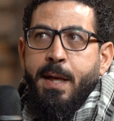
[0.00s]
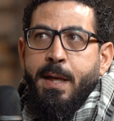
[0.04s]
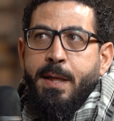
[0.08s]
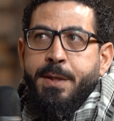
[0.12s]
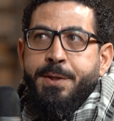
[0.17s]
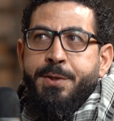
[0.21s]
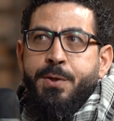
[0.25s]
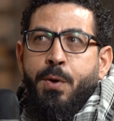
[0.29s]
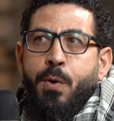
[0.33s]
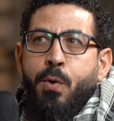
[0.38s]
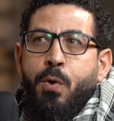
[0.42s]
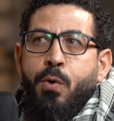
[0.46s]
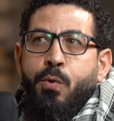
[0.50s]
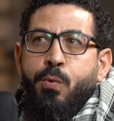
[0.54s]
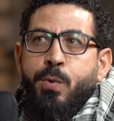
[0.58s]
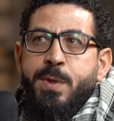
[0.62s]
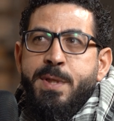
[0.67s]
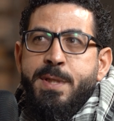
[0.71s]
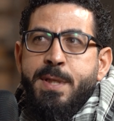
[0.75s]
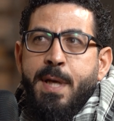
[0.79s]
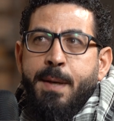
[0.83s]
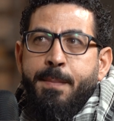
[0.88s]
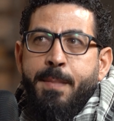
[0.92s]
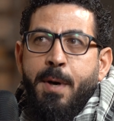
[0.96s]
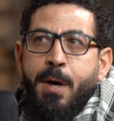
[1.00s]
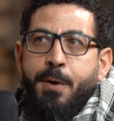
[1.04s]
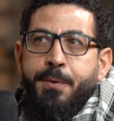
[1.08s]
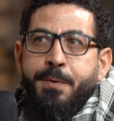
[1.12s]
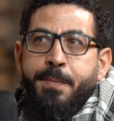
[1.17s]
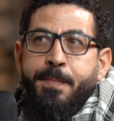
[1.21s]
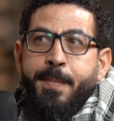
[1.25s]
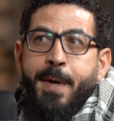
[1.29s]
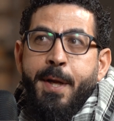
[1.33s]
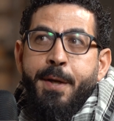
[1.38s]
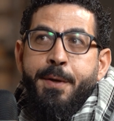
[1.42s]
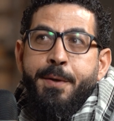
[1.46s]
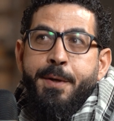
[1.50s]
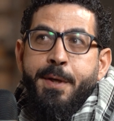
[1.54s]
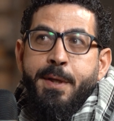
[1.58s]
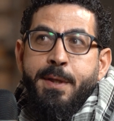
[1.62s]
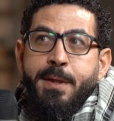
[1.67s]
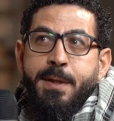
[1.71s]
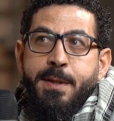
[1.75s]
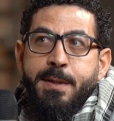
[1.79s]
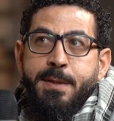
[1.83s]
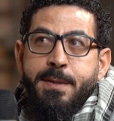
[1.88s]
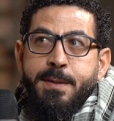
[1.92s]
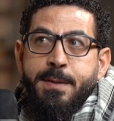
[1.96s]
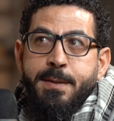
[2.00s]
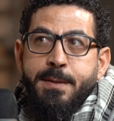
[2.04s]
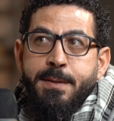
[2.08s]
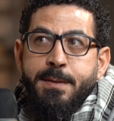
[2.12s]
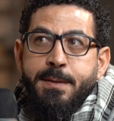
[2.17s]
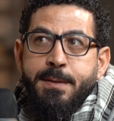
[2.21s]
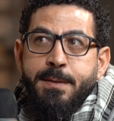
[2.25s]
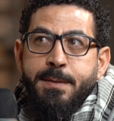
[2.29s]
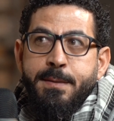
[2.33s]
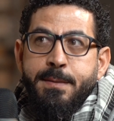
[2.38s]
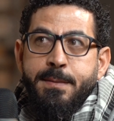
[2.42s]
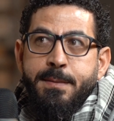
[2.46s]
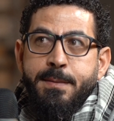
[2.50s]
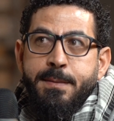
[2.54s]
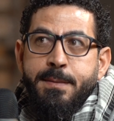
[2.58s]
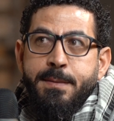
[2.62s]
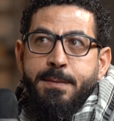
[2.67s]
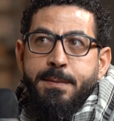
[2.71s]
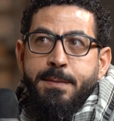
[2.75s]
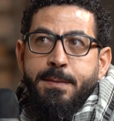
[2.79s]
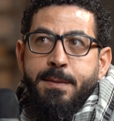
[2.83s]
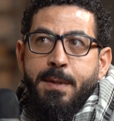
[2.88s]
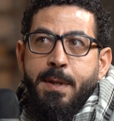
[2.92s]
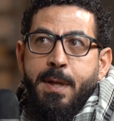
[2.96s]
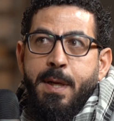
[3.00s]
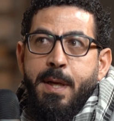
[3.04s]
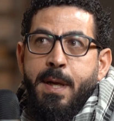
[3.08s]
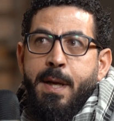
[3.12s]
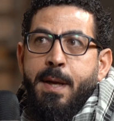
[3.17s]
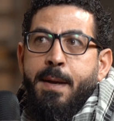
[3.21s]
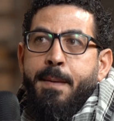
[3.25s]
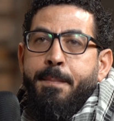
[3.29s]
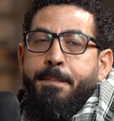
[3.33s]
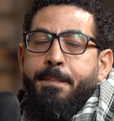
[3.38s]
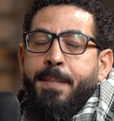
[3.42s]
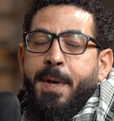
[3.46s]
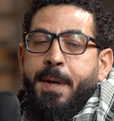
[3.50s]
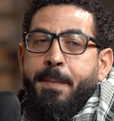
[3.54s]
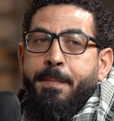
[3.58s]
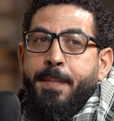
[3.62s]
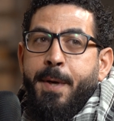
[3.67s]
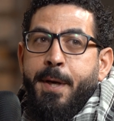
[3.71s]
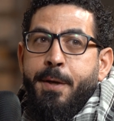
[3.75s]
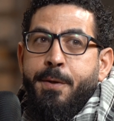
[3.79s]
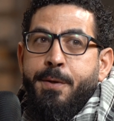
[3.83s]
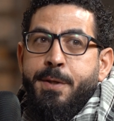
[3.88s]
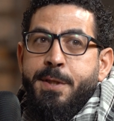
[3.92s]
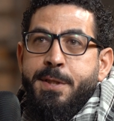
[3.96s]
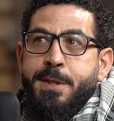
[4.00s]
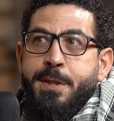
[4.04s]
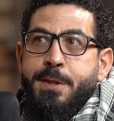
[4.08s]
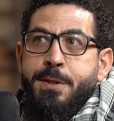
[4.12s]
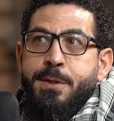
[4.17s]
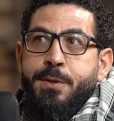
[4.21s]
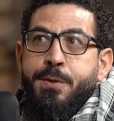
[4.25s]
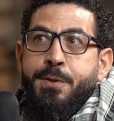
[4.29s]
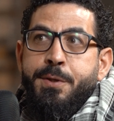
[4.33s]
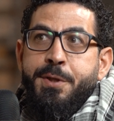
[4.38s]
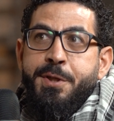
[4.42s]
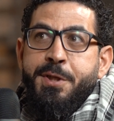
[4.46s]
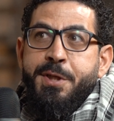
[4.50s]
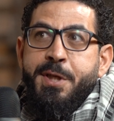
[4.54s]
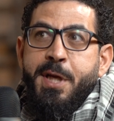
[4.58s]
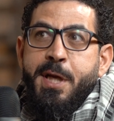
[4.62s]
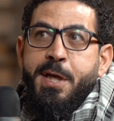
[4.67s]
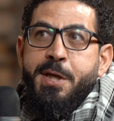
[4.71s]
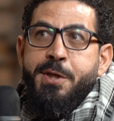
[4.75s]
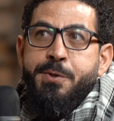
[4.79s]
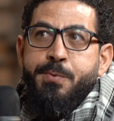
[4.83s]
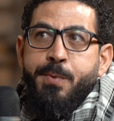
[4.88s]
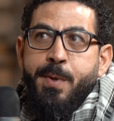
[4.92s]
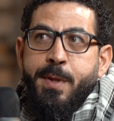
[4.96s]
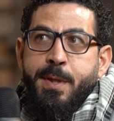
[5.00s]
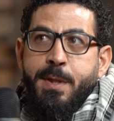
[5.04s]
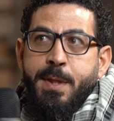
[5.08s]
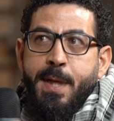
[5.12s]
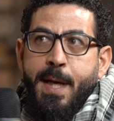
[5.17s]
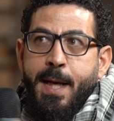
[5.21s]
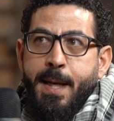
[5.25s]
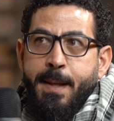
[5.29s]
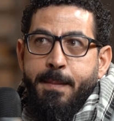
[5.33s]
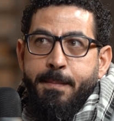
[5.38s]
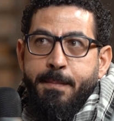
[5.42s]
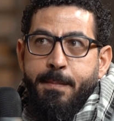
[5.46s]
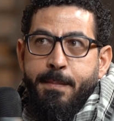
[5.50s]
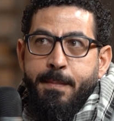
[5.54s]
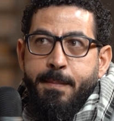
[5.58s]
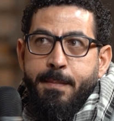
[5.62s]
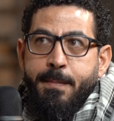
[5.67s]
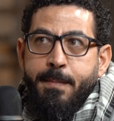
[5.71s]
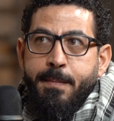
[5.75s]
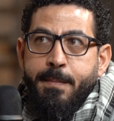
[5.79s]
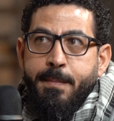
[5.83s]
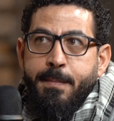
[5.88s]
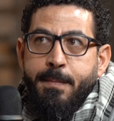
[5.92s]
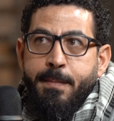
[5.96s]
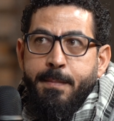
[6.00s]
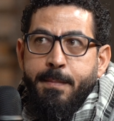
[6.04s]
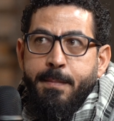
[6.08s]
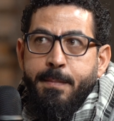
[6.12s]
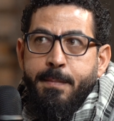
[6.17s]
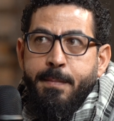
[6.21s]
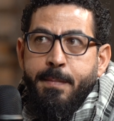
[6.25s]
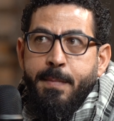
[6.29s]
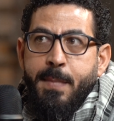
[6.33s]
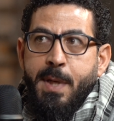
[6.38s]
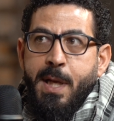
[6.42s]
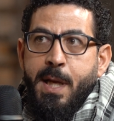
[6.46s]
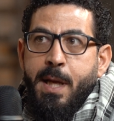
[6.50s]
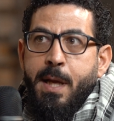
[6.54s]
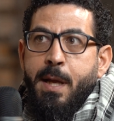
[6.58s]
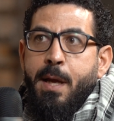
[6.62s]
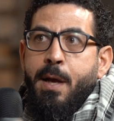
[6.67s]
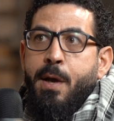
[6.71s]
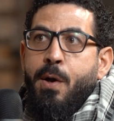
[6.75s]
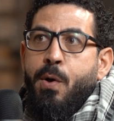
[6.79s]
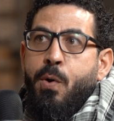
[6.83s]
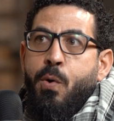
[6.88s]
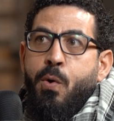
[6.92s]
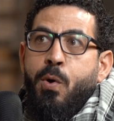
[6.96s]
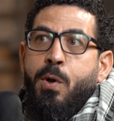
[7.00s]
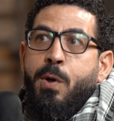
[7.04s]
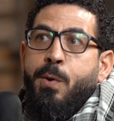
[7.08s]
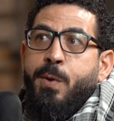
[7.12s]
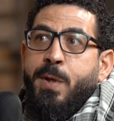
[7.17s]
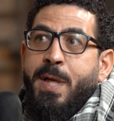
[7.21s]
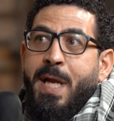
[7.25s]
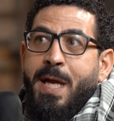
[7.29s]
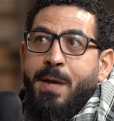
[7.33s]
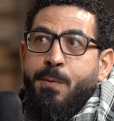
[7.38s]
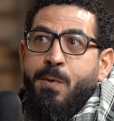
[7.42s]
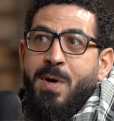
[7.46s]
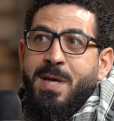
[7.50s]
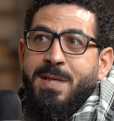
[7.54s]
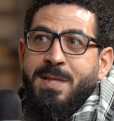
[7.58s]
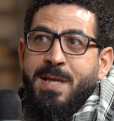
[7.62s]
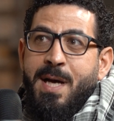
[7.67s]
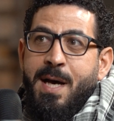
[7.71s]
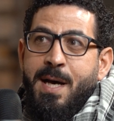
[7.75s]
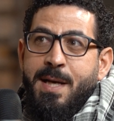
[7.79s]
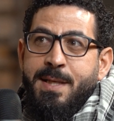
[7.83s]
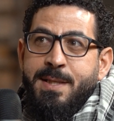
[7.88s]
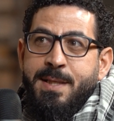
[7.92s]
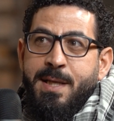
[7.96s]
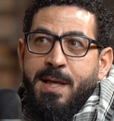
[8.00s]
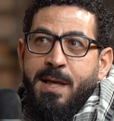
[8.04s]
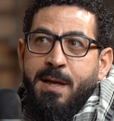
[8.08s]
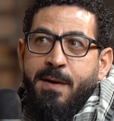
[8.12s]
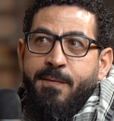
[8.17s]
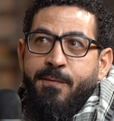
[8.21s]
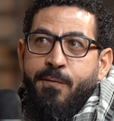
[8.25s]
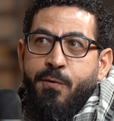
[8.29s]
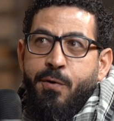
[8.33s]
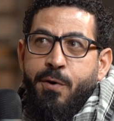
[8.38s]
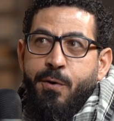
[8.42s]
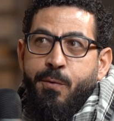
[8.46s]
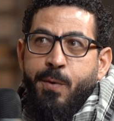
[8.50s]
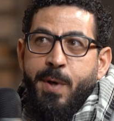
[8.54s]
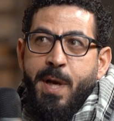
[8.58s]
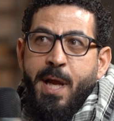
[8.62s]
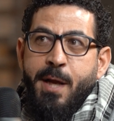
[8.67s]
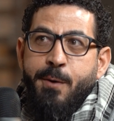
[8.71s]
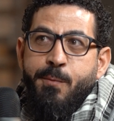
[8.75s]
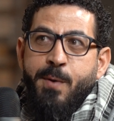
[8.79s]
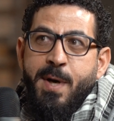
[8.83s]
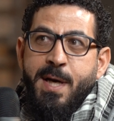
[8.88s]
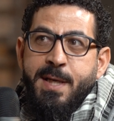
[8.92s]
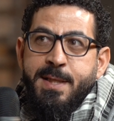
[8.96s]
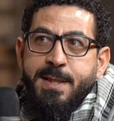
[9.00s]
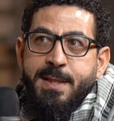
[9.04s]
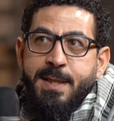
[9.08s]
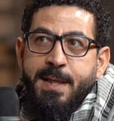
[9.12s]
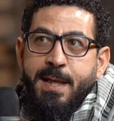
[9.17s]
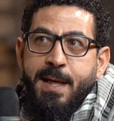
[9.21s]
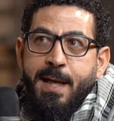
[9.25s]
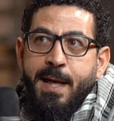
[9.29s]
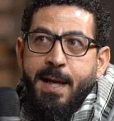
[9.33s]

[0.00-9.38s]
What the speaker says: it's always about priorities, but priorities could change with time. All what I was asking for when I was